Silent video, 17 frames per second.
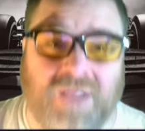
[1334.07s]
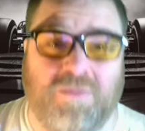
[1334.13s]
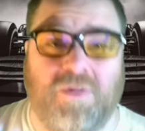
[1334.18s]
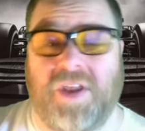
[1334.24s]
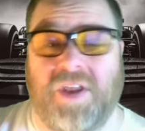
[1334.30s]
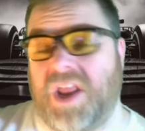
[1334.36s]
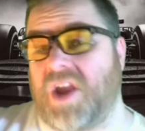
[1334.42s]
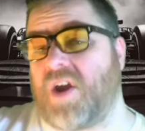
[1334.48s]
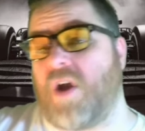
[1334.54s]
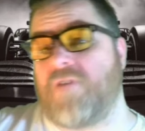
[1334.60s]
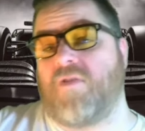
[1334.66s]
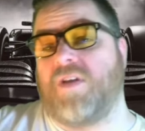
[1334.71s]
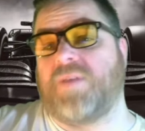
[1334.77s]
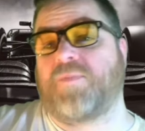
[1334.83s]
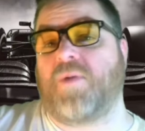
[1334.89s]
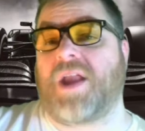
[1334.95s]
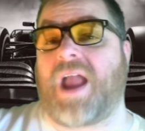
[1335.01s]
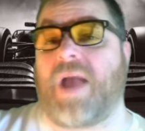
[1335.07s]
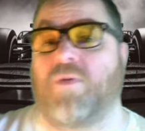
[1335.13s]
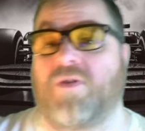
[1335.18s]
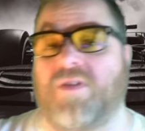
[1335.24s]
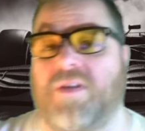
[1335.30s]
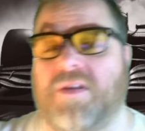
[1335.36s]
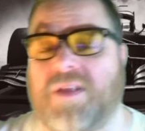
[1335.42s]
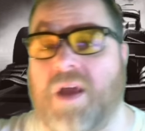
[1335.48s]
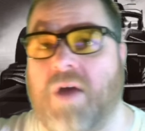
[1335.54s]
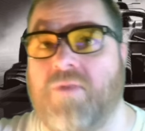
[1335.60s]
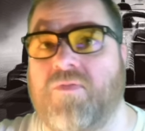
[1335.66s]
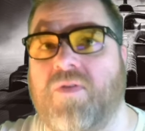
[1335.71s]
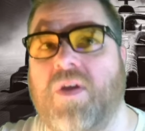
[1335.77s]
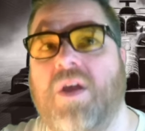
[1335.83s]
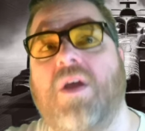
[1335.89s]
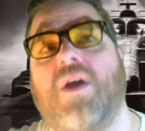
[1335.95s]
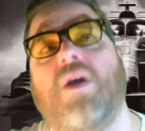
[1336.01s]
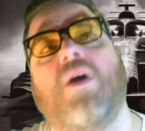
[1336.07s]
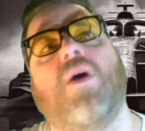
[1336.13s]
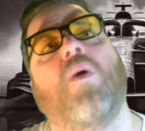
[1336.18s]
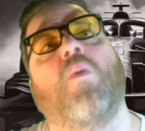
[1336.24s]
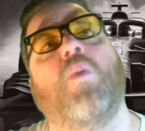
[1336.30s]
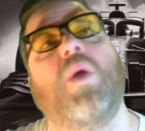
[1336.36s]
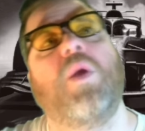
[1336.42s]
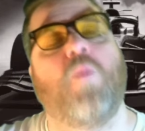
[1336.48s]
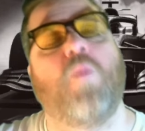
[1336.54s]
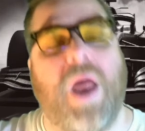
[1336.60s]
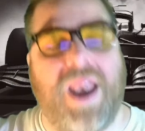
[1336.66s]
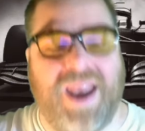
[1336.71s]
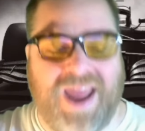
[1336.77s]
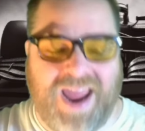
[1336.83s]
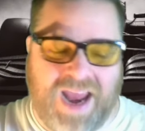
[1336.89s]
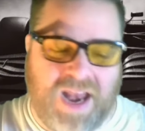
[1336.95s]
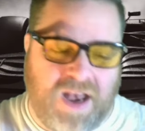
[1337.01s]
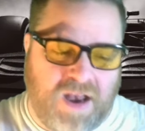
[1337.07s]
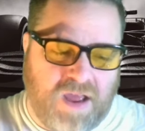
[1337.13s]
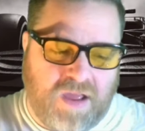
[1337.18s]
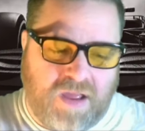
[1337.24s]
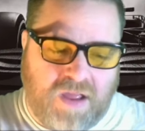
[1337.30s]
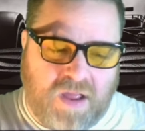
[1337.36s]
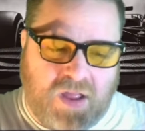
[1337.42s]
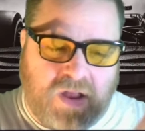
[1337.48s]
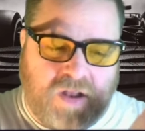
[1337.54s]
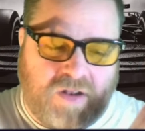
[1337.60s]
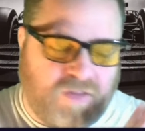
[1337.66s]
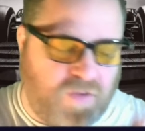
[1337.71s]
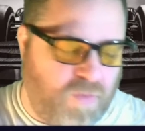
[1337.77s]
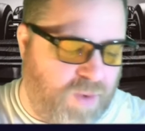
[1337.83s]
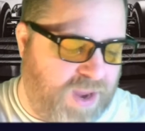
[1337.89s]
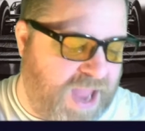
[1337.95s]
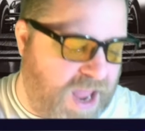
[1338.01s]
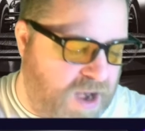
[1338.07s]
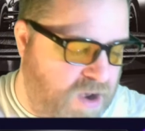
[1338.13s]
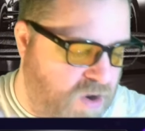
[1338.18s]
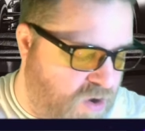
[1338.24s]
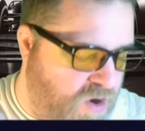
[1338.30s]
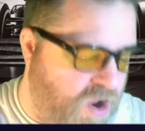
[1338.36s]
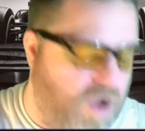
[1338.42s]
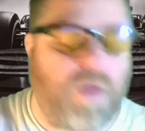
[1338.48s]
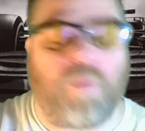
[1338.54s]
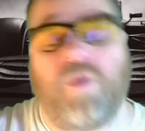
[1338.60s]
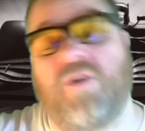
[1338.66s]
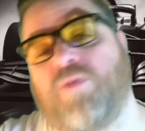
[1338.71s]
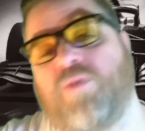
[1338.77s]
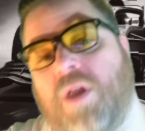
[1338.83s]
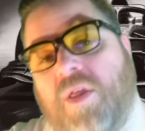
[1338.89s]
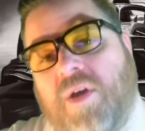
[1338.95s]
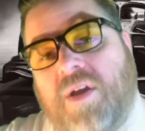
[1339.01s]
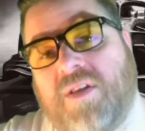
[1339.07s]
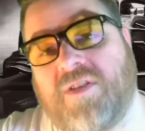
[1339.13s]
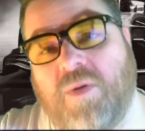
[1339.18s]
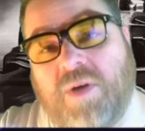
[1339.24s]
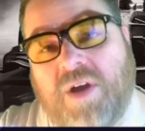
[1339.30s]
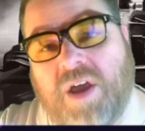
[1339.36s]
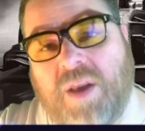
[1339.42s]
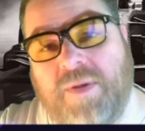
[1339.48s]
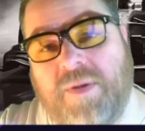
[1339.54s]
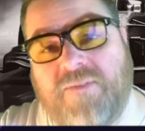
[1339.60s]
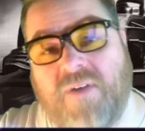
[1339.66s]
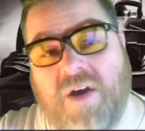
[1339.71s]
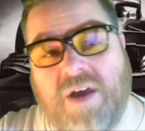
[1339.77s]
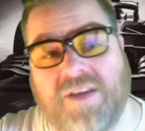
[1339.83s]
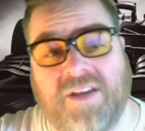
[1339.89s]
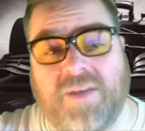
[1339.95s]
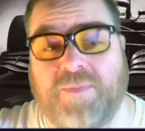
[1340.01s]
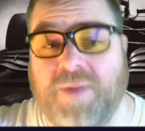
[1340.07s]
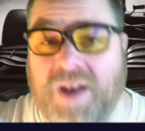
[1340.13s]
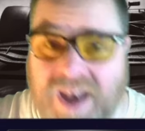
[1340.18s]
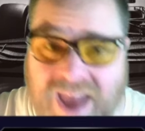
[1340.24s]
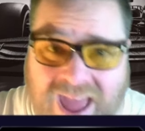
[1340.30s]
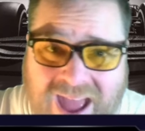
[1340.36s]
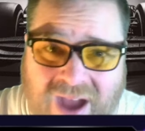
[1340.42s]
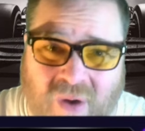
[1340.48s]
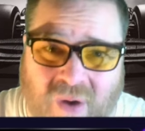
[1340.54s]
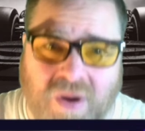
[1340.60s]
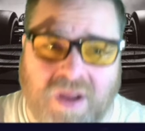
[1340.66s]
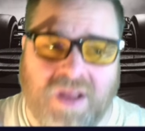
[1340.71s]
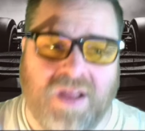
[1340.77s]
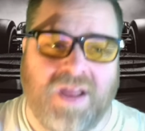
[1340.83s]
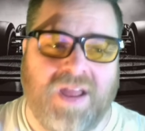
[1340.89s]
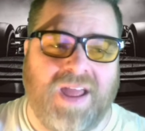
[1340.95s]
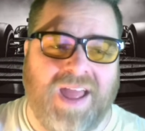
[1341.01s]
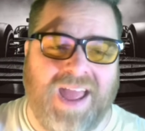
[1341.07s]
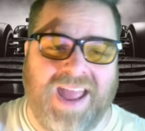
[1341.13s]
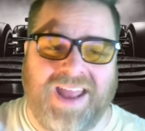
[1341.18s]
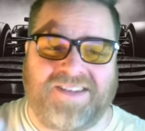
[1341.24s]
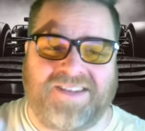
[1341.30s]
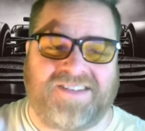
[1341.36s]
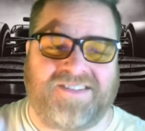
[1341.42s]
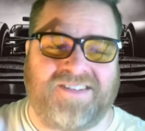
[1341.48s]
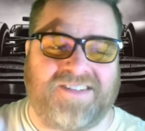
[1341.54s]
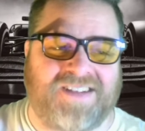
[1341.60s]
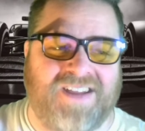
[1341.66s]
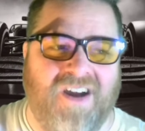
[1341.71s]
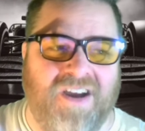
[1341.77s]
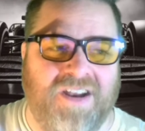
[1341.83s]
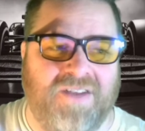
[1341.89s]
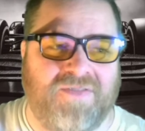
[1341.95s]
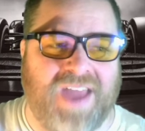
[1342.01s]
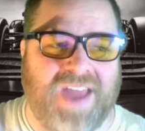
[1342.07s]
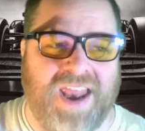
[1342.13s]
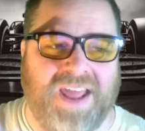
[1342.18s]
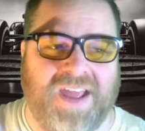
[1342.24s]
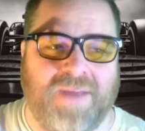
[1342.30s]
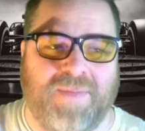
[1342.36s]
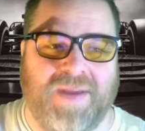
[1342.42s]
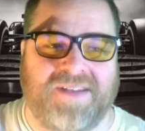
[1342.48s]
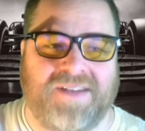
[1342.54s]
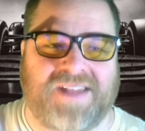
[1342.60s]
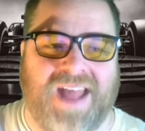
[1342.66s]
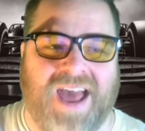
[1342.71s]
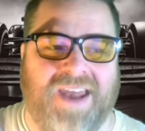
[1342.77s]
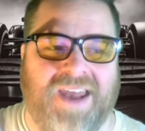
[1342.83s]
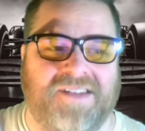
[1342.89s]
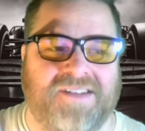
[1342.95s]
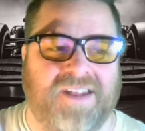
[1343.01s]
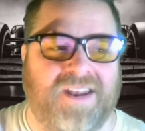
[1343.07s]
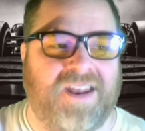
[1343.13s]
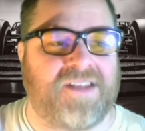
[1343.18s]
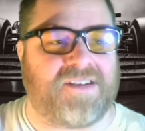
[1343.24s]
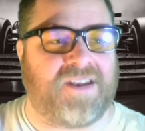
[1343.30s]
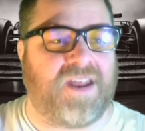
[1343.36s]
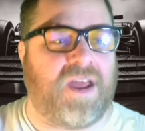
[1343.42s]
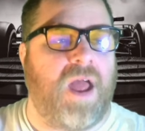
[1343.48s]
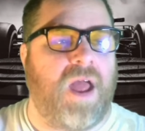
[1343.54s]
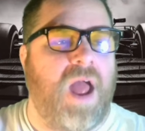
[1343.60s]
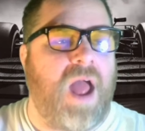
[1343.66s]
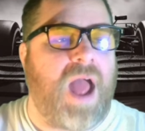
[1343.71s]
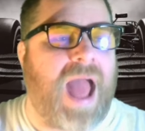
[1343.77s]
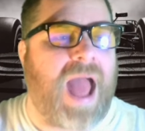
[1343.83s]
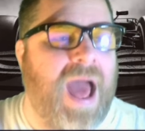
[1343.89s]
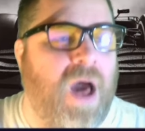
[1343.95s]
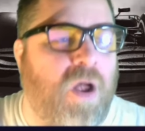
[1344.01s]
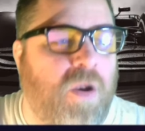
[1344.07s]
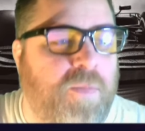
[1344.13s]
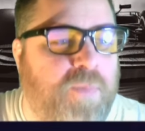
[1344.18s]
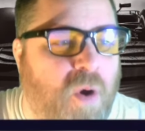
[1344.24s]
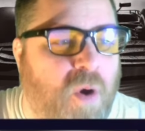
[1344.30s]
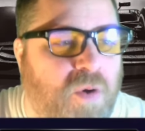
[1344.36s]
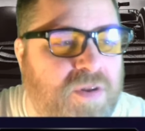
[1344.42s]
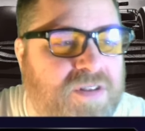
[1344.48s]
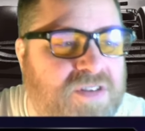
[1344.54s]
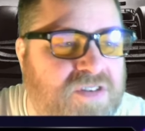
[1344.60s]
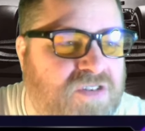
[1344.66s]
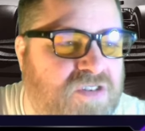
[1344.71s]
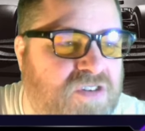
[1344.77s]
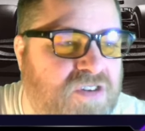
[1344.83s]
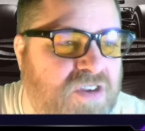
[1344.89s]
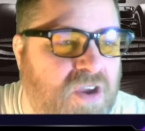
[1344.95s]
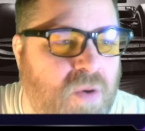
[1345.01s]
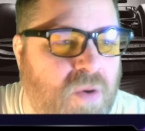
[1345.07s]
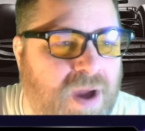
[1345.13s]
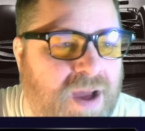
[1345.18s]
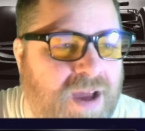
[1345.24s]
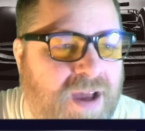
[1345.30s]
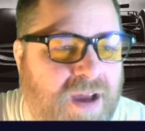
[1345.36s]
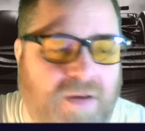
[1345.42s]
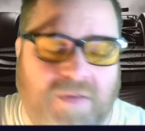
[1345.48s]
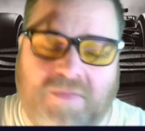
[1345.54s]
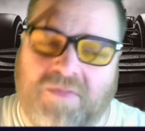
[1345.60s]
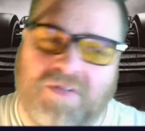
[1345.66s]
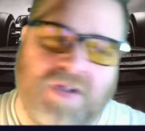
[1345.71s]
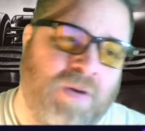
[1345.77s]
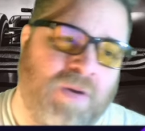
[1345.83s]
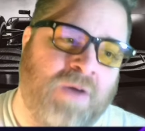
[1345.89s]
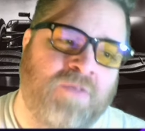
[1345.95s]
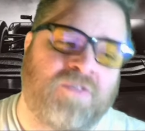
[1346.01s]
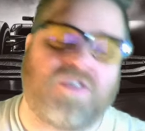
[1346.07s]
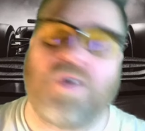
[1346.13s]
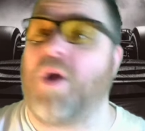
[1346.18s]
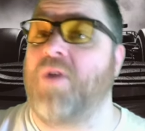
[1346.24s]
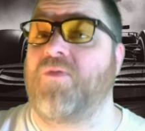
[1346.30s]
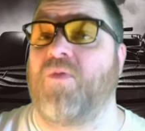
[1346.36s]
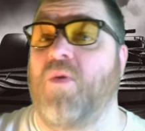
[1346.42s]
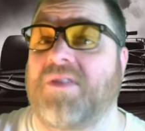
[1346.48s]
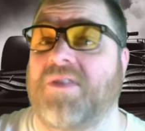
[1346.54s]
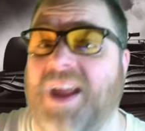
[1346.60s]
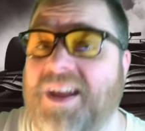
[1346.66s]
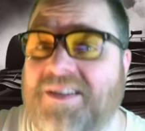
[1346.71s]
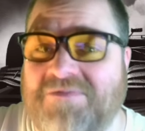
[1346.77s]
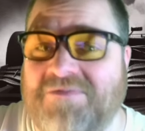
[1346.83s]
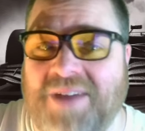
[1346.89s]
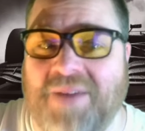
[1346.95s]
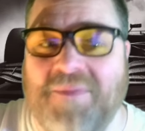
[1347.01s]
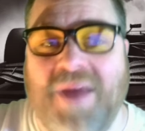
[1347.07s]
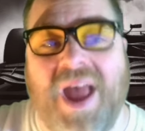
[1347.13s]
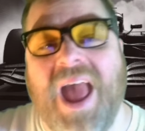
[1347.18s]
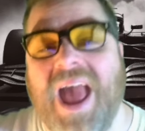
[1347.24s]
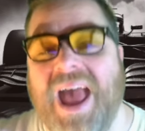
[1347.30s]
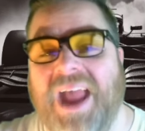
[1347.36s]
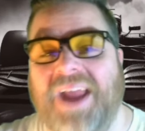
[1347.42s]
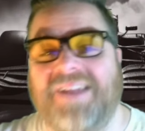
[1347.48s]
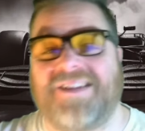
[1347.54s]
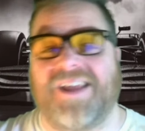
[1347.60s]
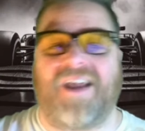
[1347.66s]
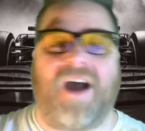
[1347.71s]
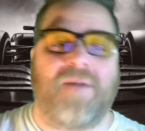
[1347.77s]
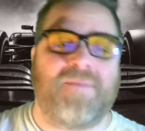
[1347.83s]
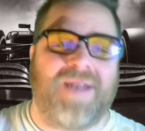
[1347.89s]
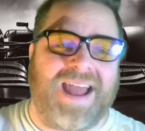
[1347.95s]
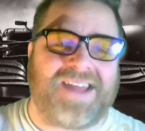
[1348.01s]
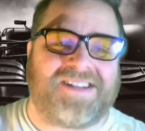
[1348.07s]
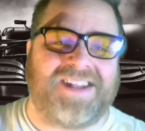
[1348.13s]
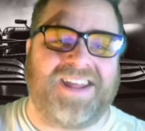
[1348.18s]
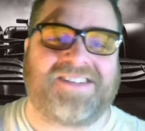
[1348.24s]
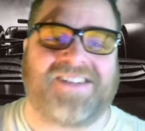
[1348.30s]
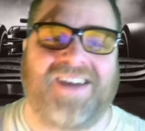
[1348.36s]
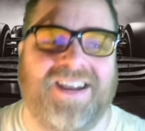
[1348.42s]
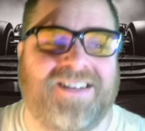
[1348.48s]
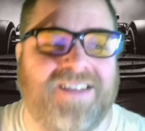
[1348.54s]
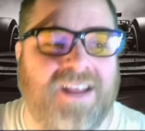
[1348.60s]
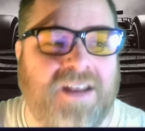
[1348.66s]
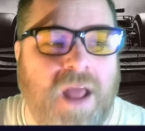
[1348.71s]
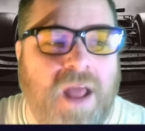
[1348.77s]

with the Nico Rosberg Hamilton stuff, we went in to the weekend not knowing which one of those two are going to be fastest. But now it's just kind of getting a bit sad, isn't it? Albor Dua, 2046, he said, I'm less excited,